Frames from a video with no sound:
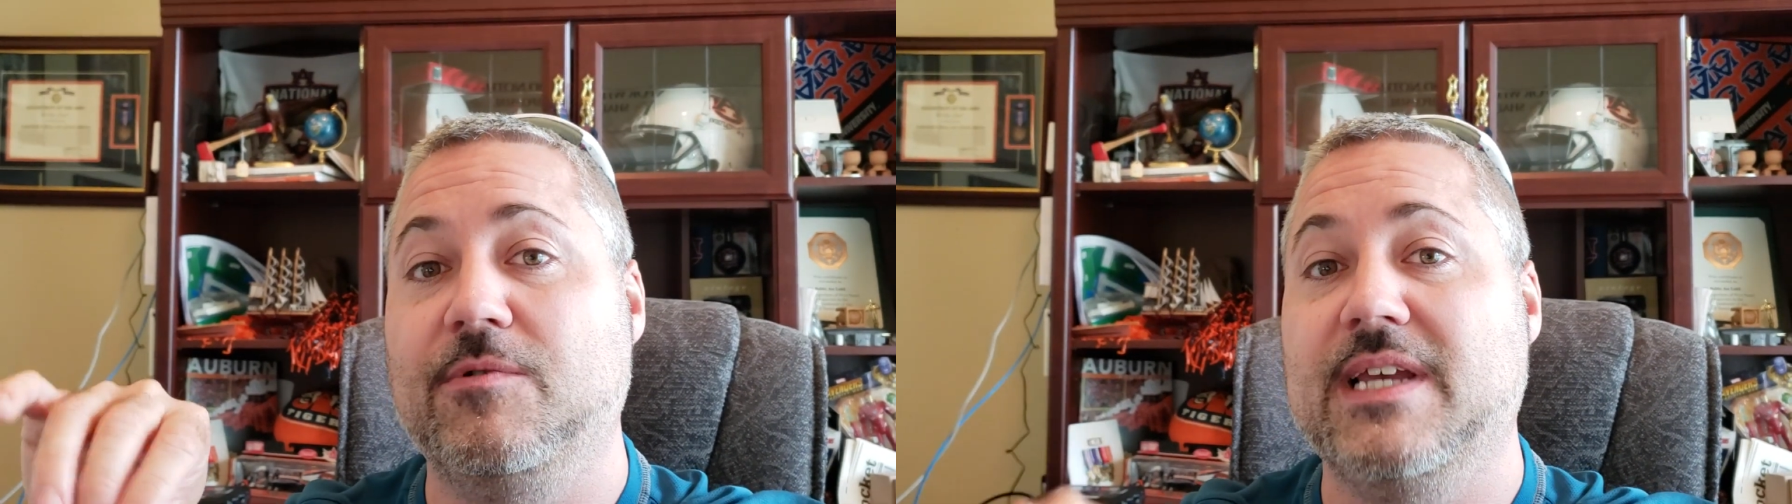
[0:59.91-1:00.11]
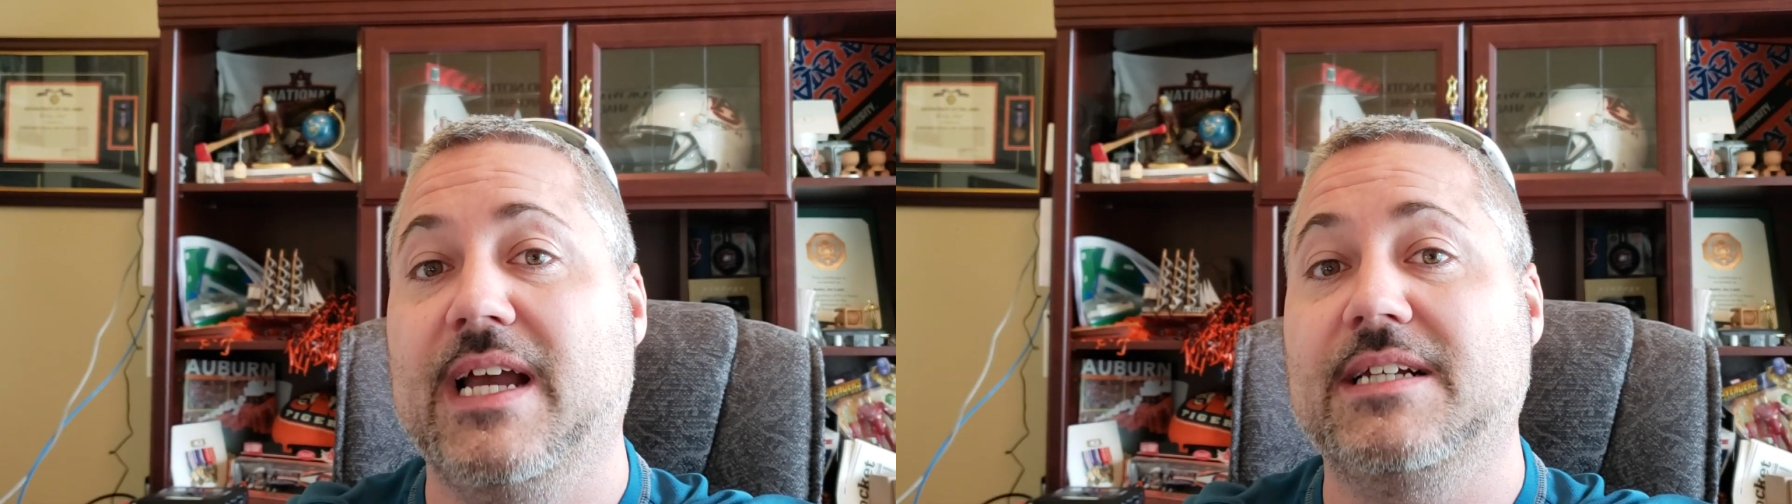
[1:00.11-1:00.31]

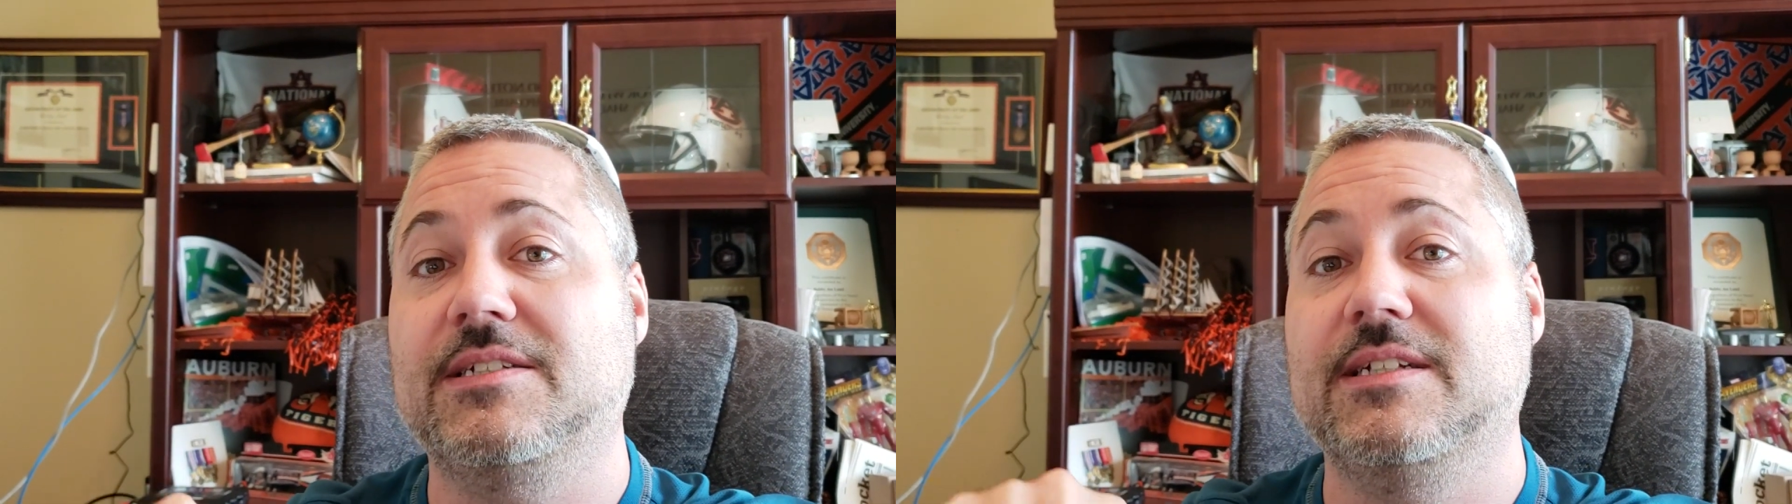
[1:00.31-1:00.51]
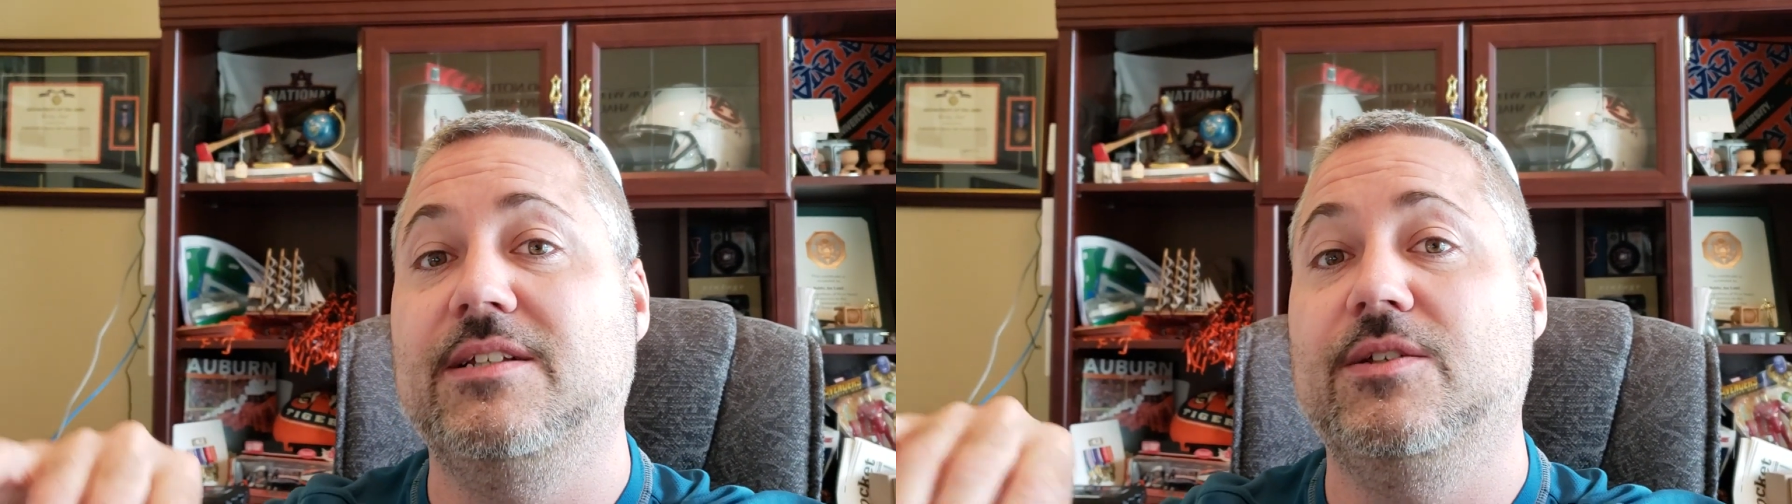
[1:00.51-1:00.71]
was
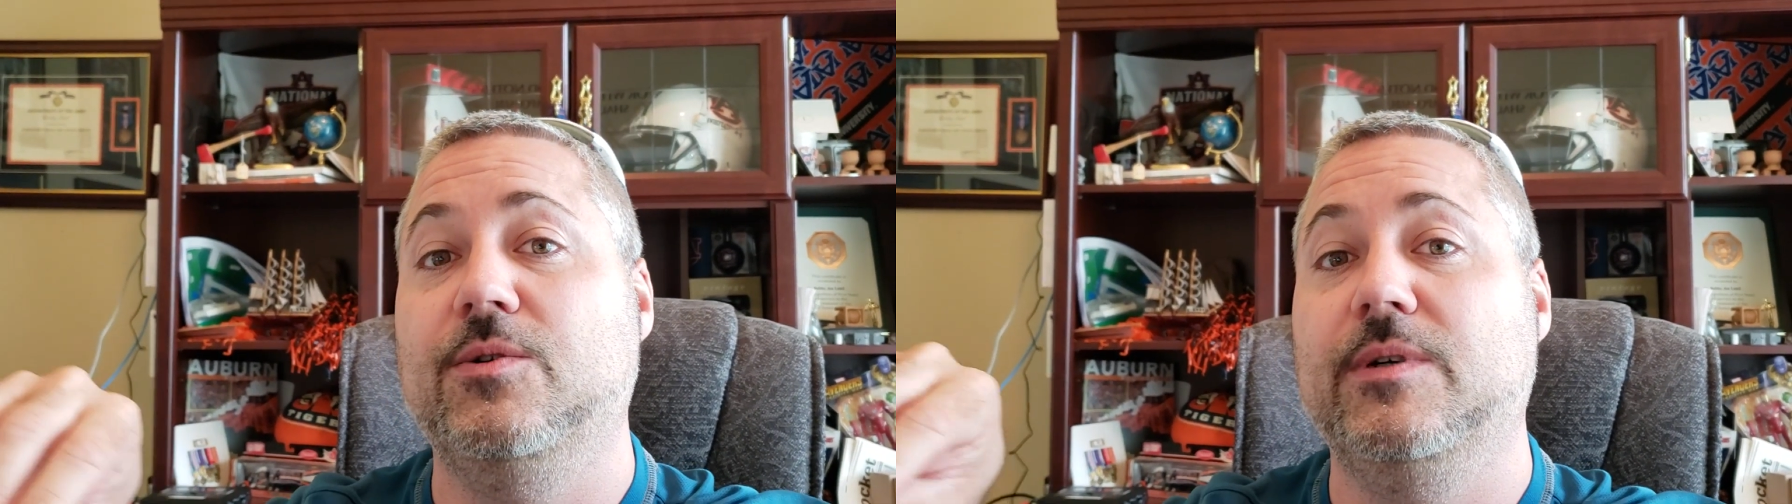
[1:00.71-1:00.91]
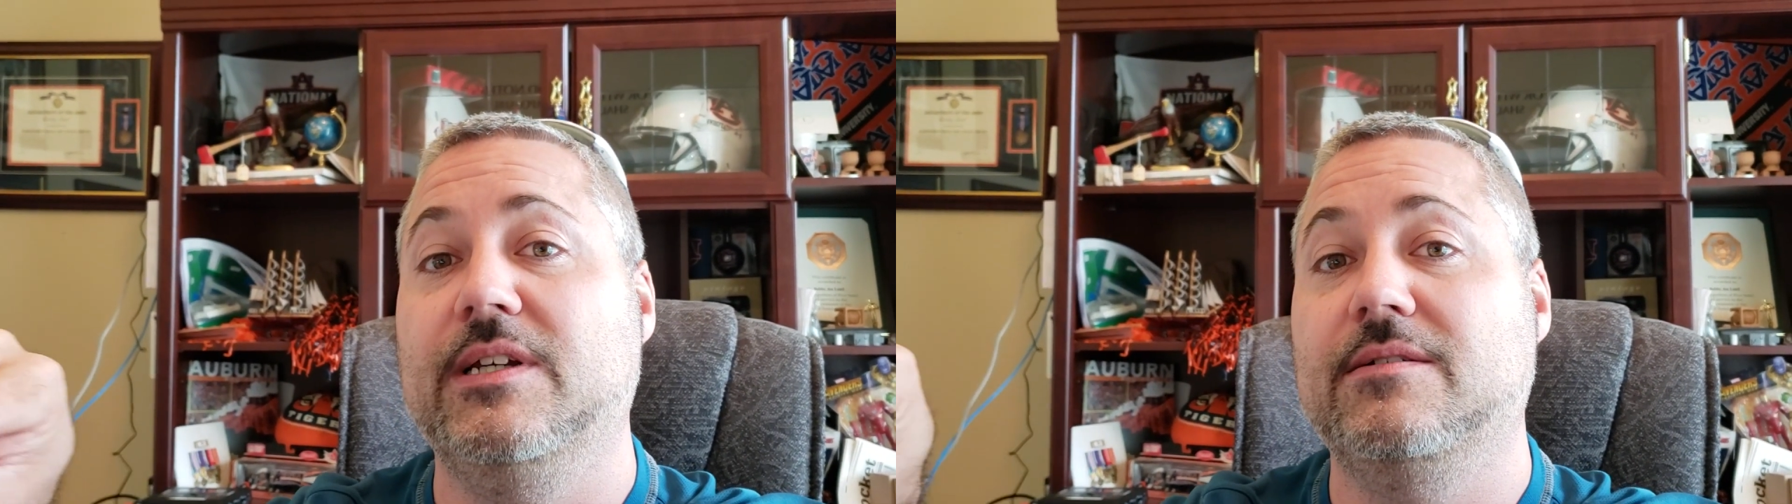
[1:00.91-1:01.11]
actually
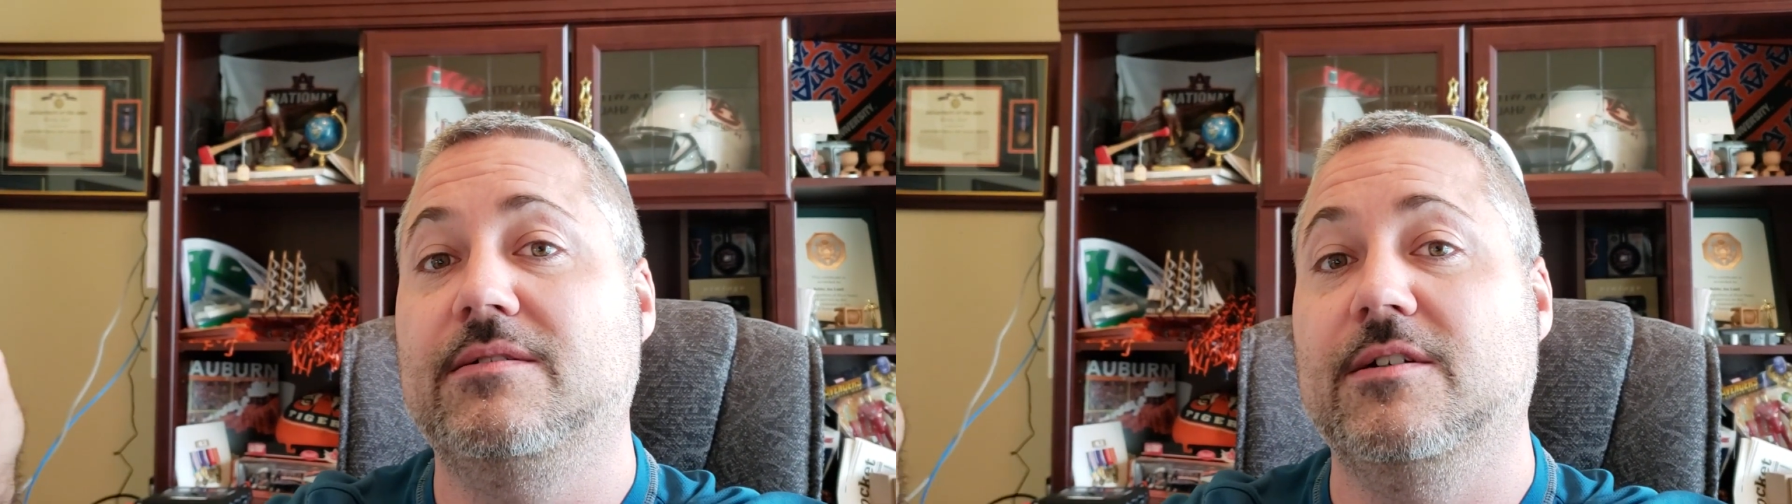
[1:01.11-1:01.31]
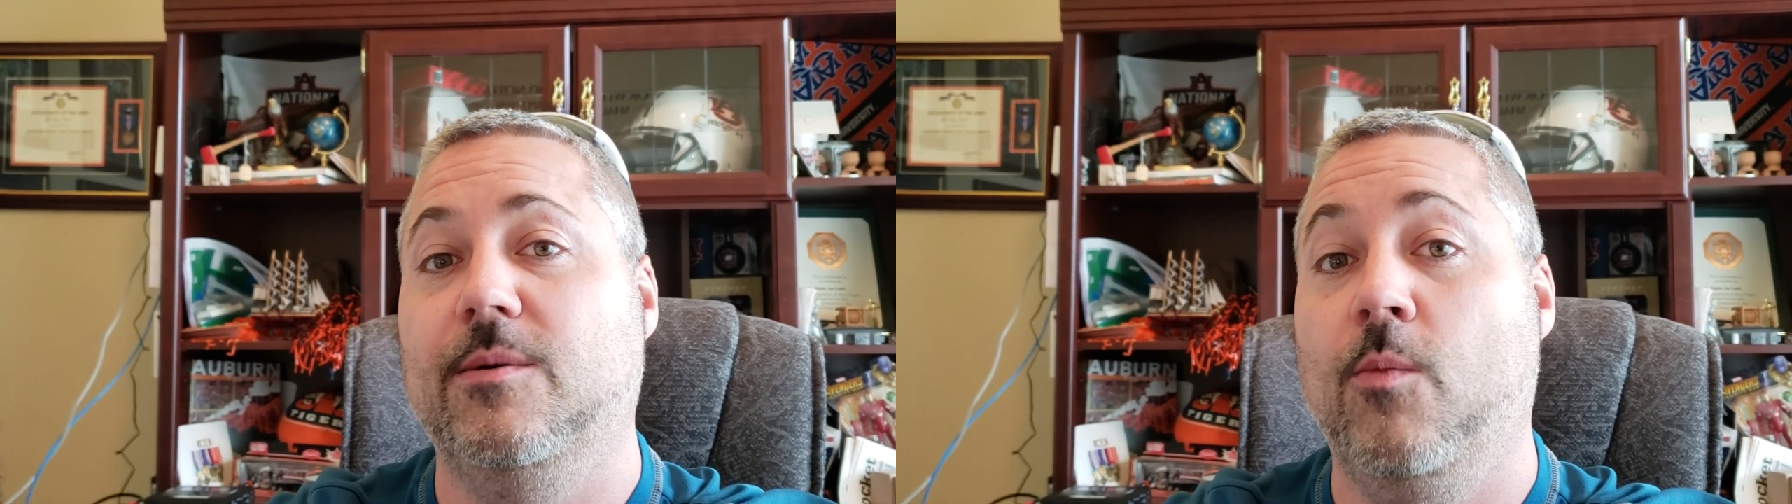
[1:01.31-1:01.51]
doing
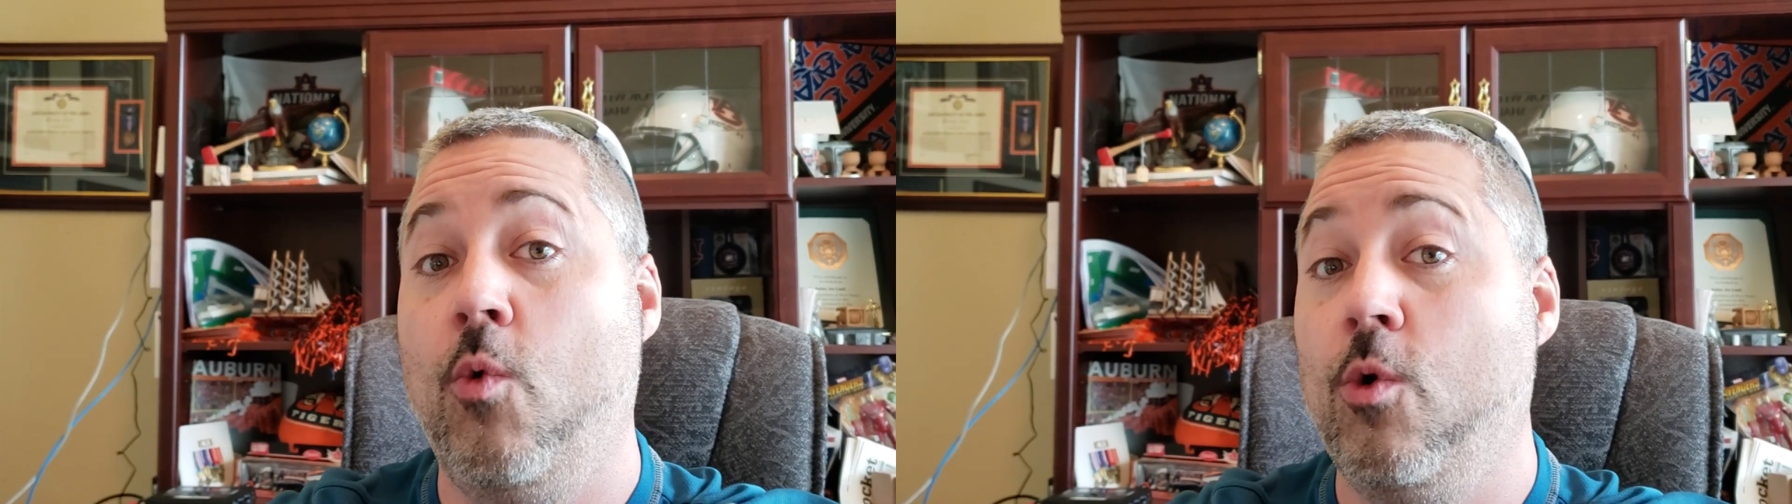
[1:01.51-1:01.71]
some